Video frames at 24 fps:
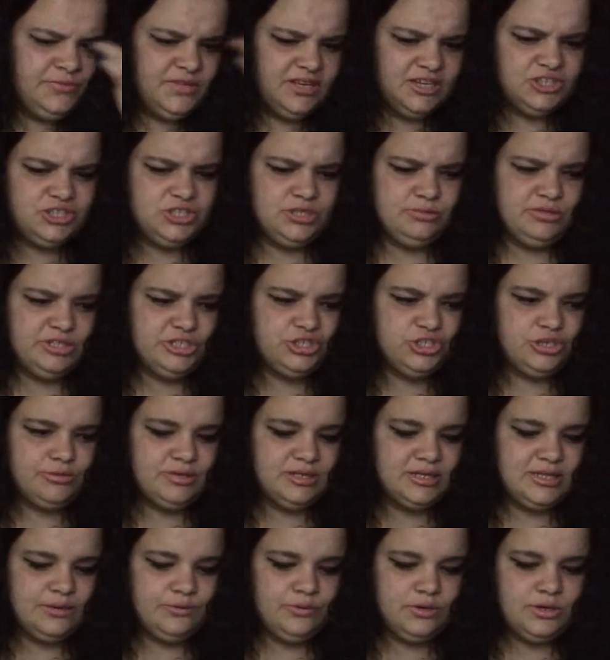actually I'm not sure
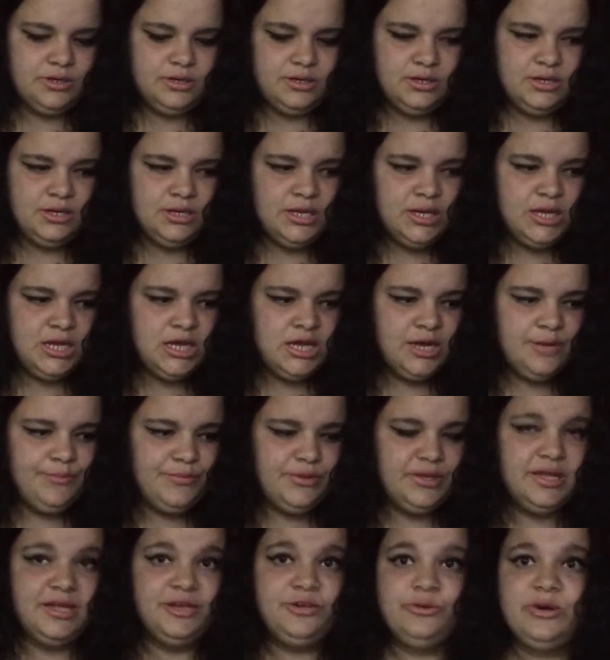about that one,
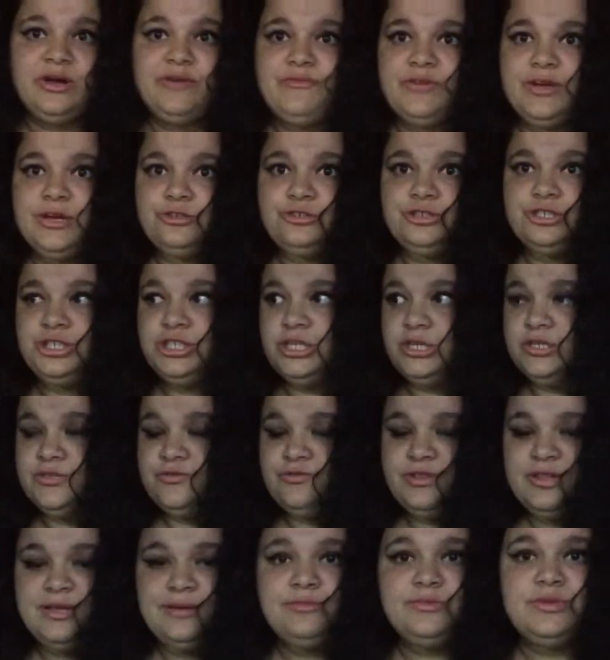but I do have extra shells
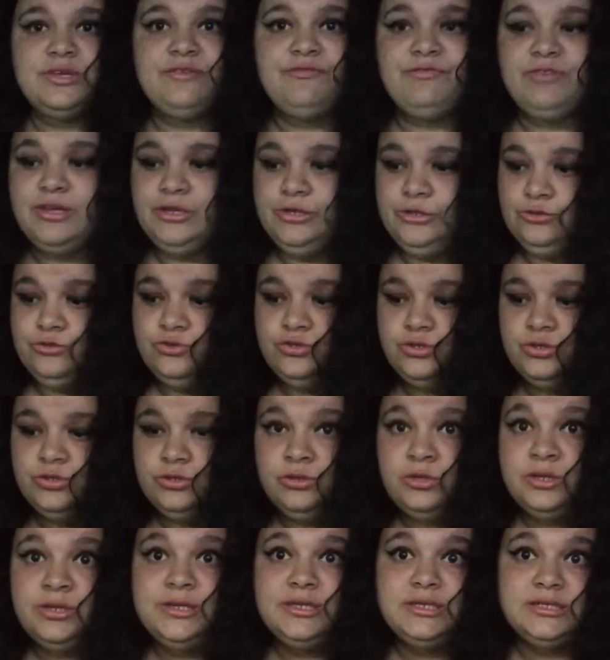for them. If they do
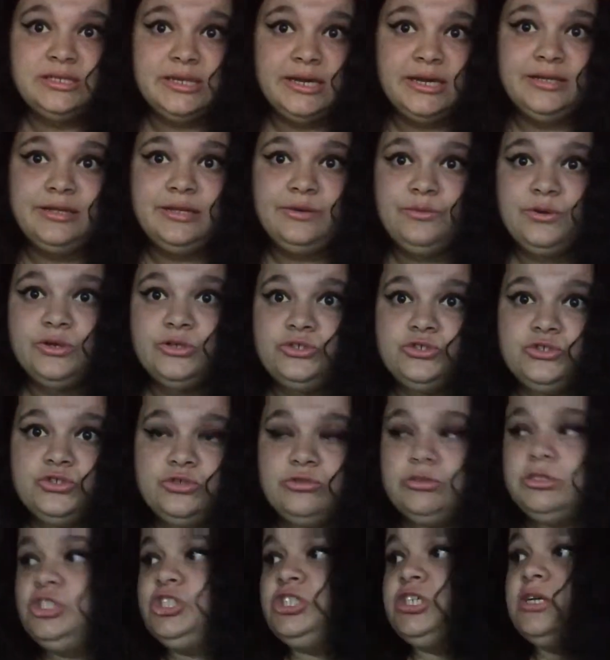decide they want to
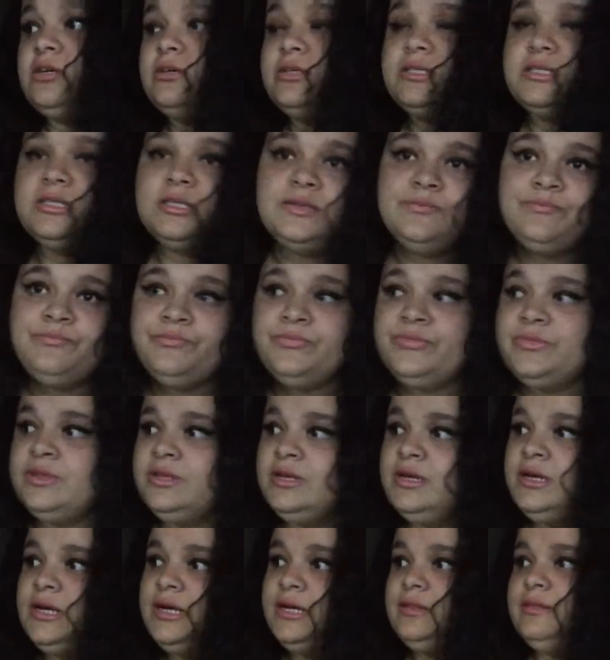switch shells,
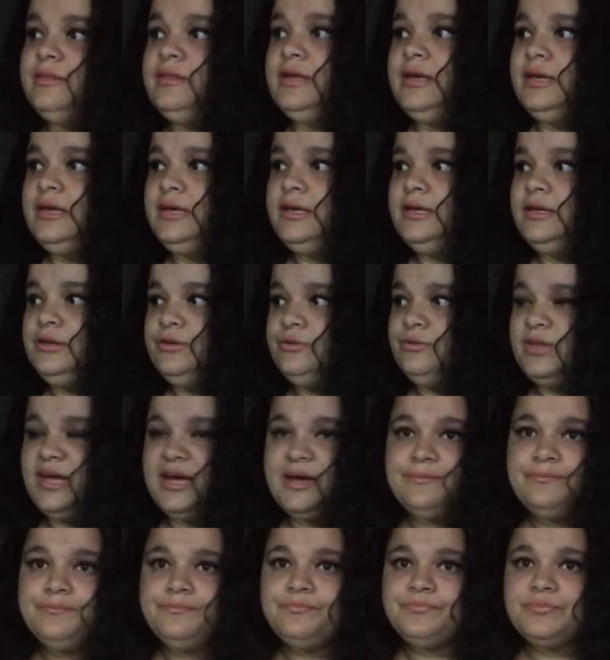they can do
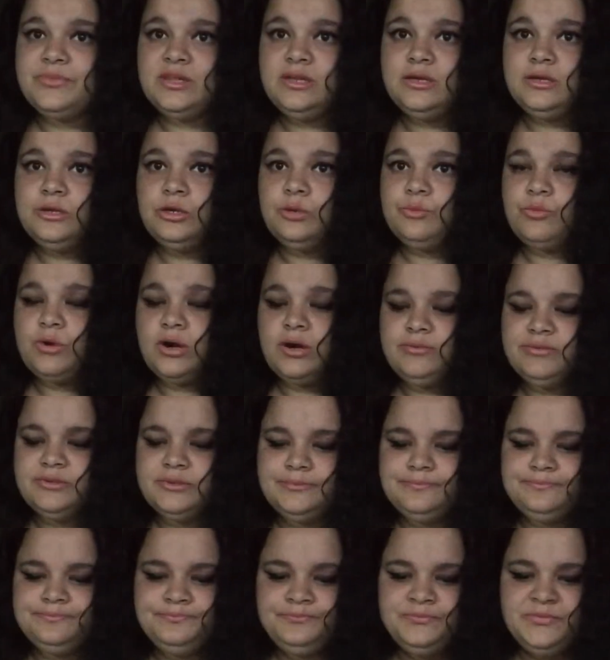that, no
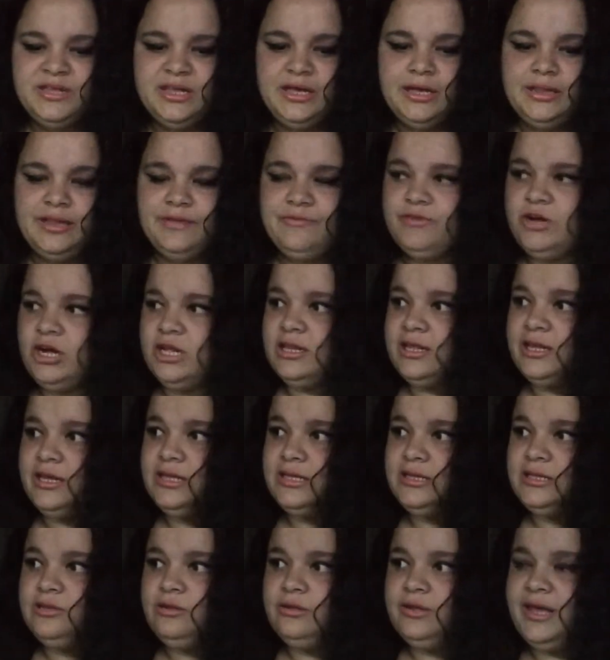problem. And they've got like
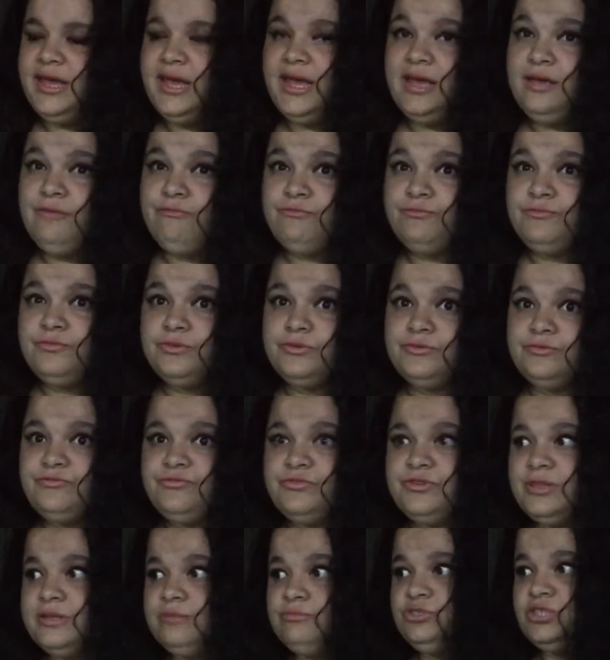a little cave
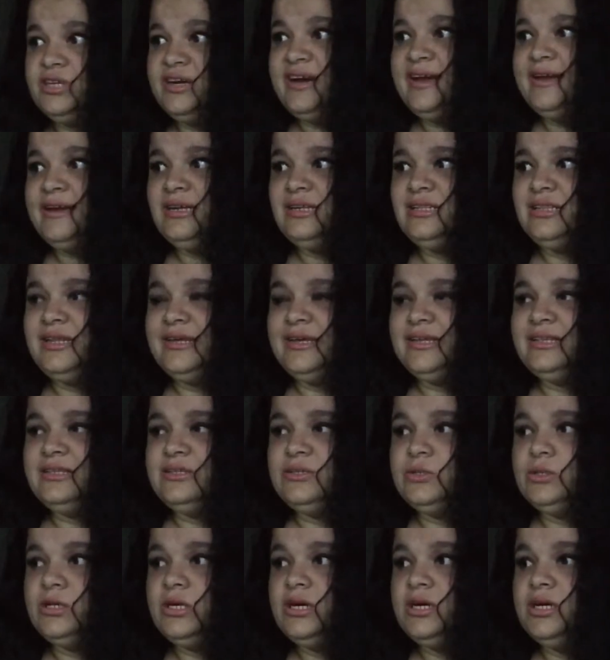for them to hide in, like a
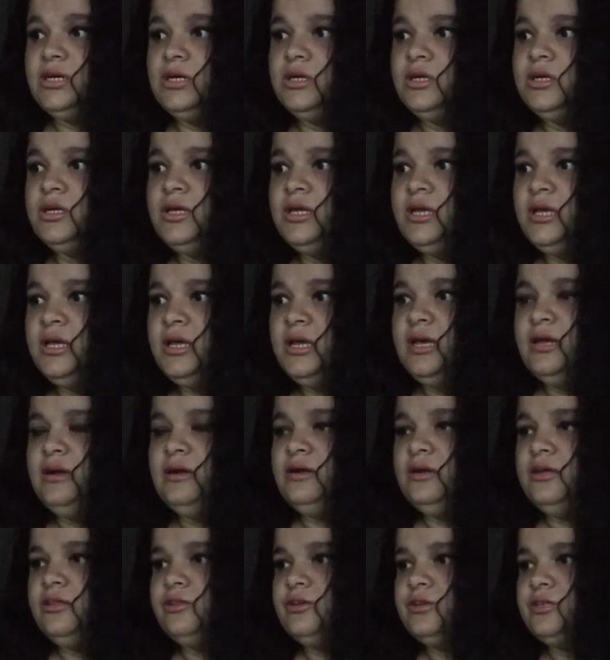little hut, and
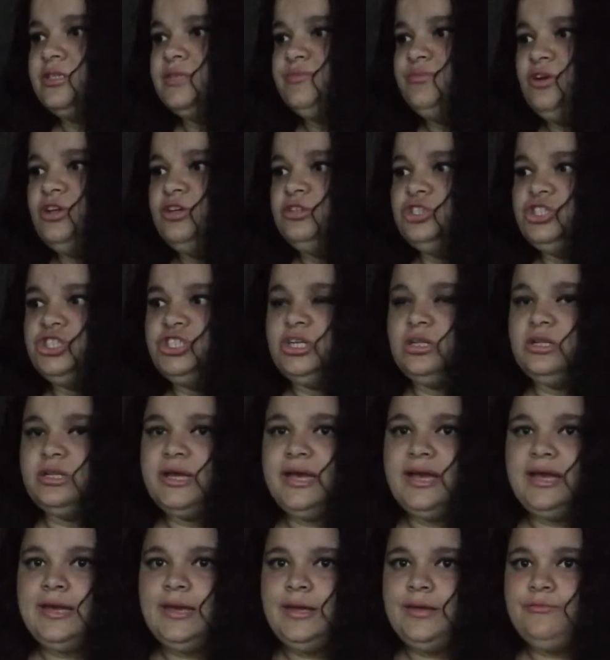another small shell
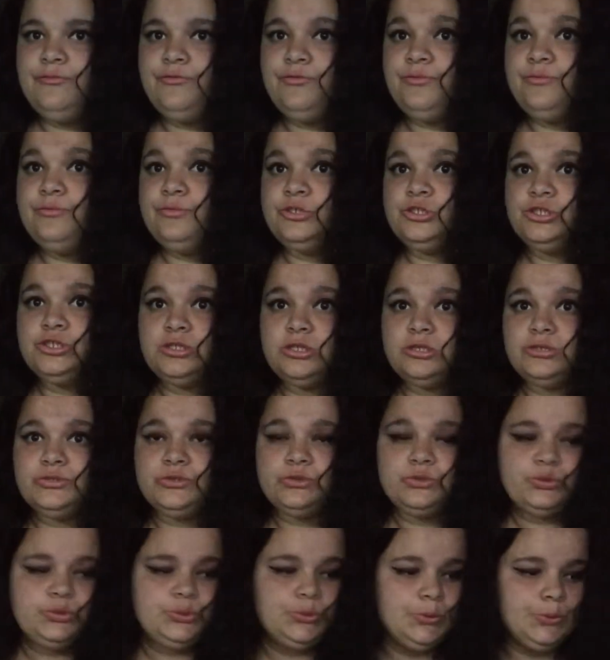cave, which is
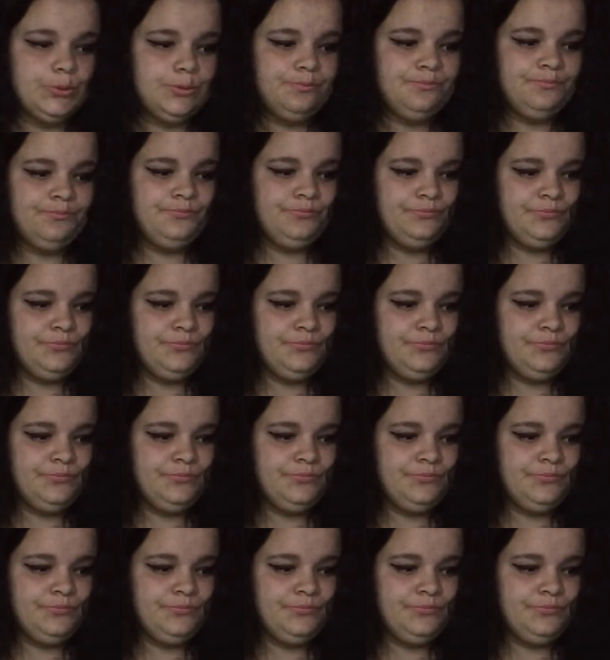also cool.